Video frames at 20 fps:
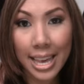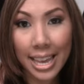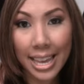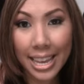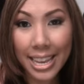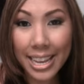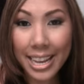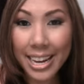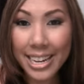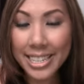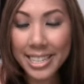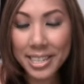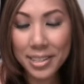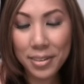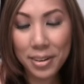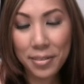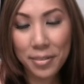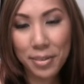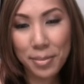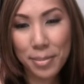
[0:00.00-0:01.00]
Hey guys, it's
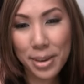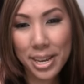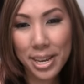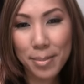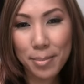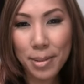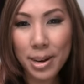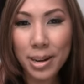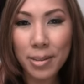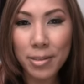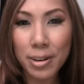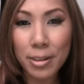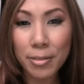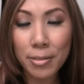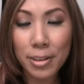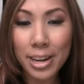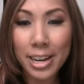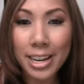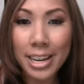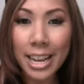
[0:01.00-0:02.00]
Ren from Makeup by Ren
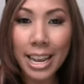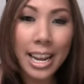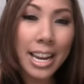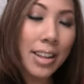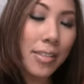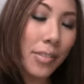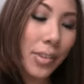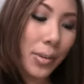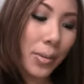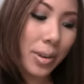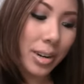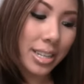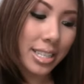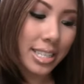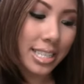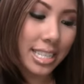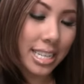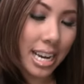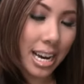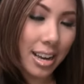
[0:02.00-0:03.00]
Ren, and if you want
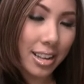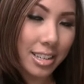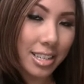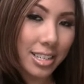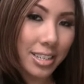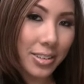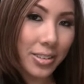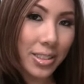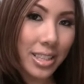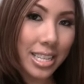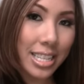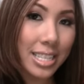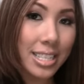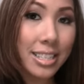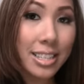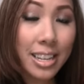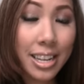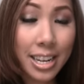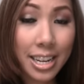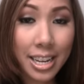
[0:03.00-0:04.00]
to see how to do this
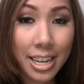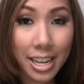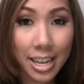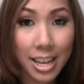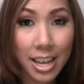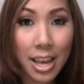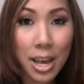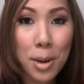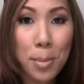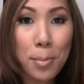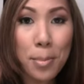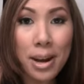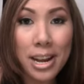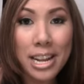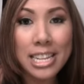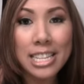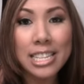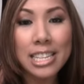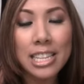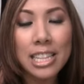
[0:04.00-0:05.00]
look,
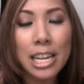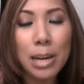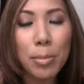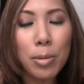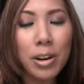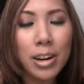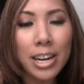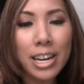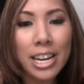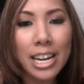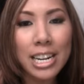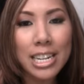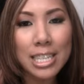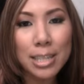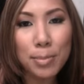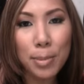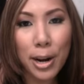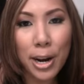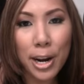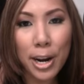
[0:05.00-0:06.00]
my
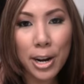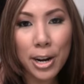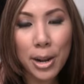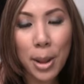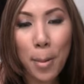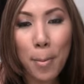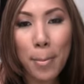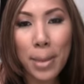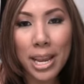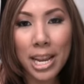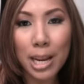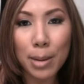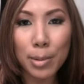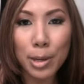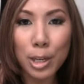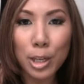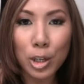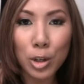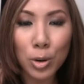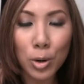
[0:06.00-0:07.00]
celebrity-inspired makeup
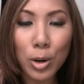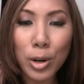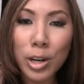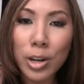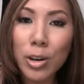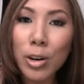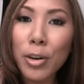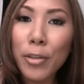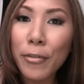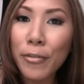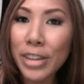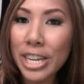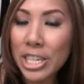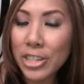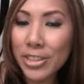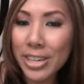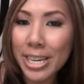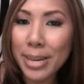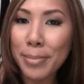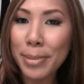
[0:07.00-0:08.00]
tutorial
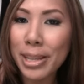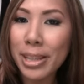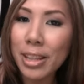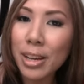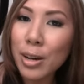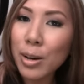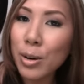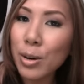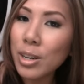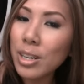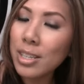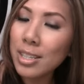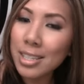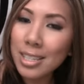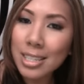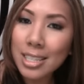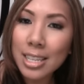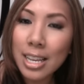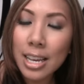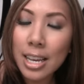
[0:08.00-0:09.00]
featuring Mila
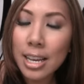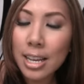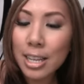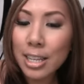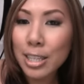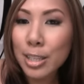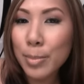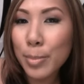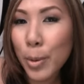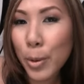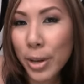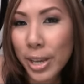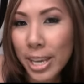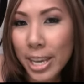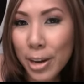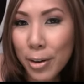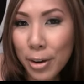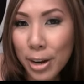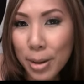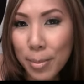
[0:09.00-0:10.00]
Kunis's smoky
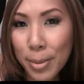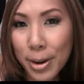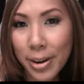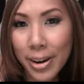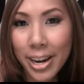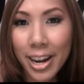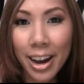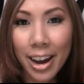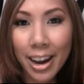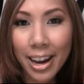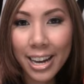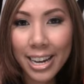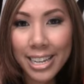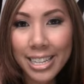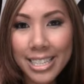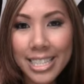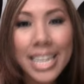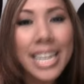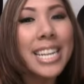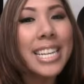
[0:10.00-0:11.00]
cranberry
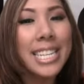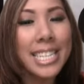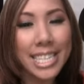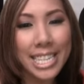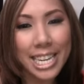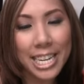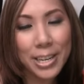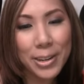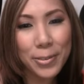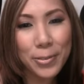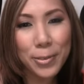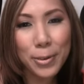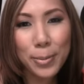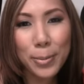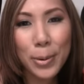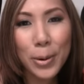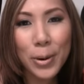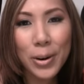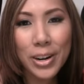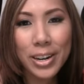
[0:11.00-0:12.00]
eyes, stay tuned for
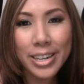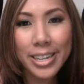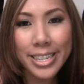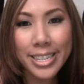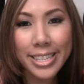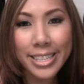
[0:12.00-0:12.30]
more.